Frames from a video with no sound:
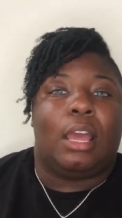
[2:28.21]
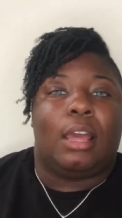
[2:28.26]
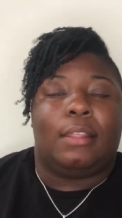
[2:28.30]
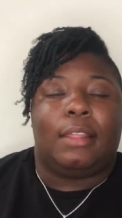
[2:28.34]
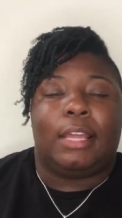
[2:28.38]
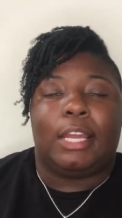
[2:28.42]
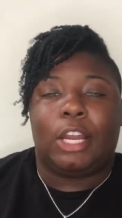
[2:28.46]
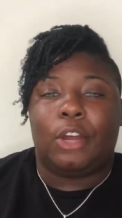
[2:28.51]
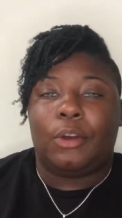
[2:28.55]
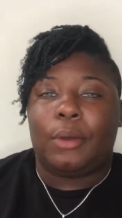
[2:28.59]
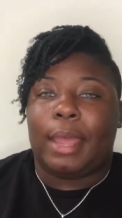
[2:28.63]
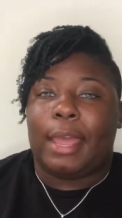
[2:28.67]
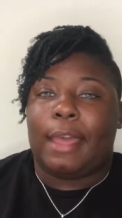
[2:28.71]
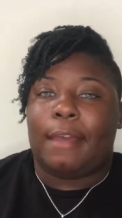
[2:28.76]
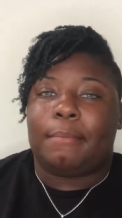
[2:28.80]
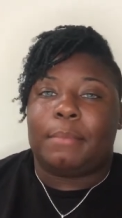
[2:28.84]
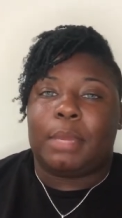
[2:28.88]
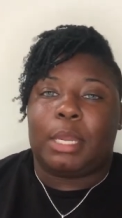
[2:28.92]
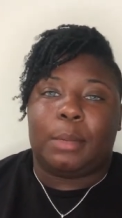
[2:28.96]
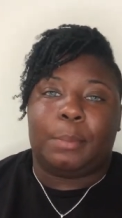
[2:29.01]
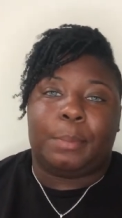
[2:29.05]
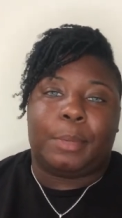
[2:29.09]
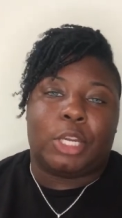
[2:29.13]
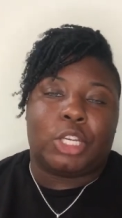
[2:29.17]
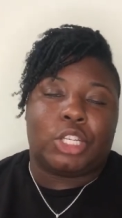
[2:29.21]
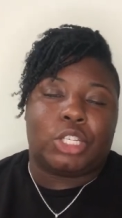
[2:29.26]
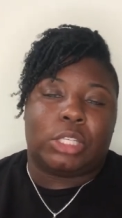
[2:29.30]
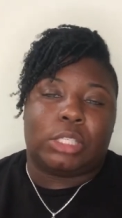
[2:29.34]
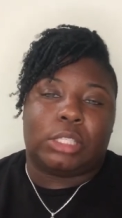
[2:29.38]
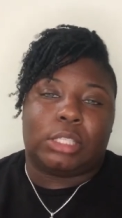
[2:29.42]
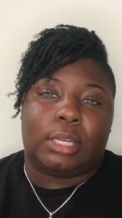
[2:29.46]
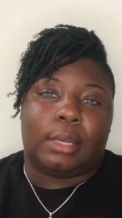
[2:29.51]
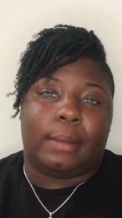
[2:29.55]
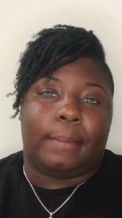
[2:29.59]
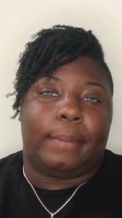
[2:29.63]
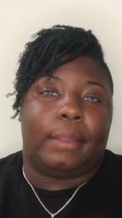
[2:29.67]
They don't have many
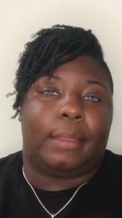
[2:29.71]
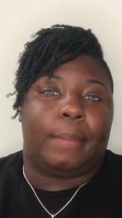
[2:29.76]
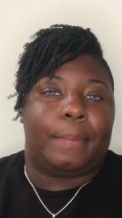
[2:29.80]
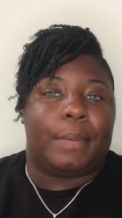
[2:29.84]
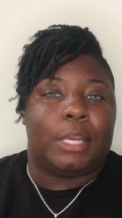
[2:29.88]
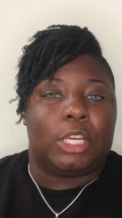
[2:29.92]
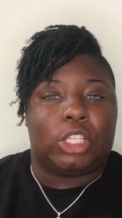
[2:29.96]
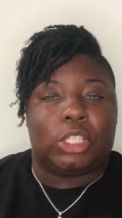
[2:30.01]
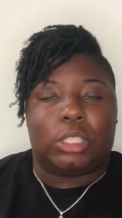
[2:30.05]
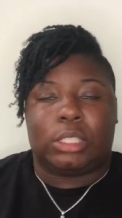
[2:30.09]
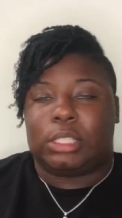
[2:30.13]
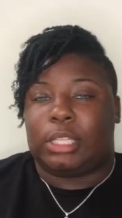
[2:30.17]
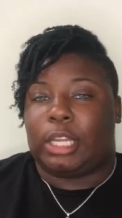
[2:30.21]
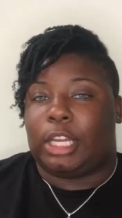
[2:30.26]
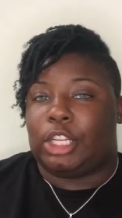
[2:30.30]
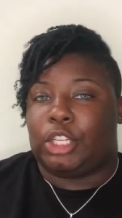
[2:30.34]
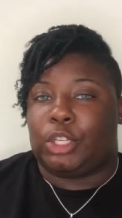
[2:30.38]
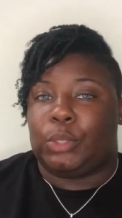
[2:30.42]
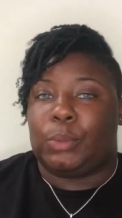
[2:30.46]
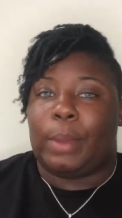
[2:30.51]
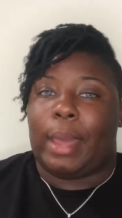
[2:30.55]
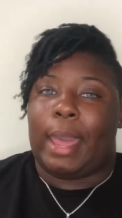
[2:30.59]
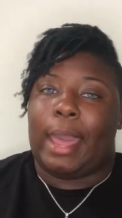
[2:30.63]
pictures up, but the pictures they do